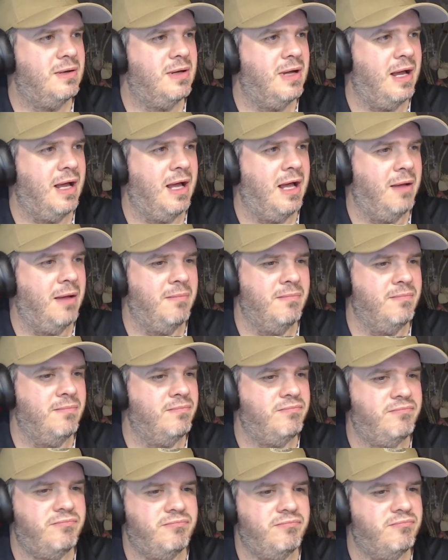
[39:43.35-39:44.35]

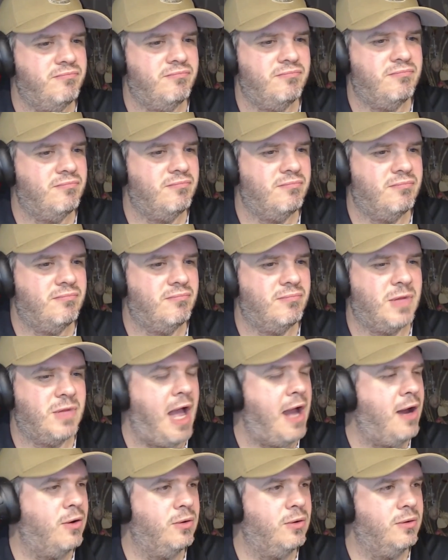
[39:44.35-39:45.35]

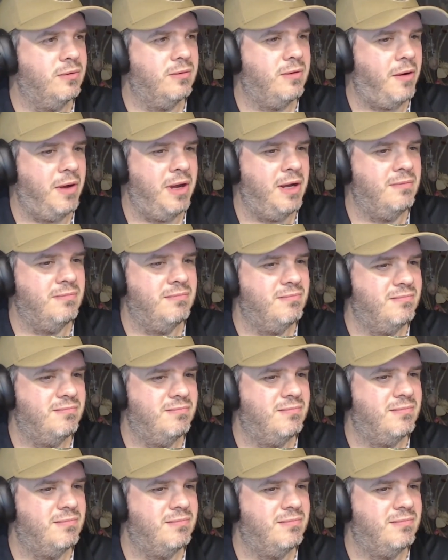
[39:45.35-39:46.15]
Carroll, I mean,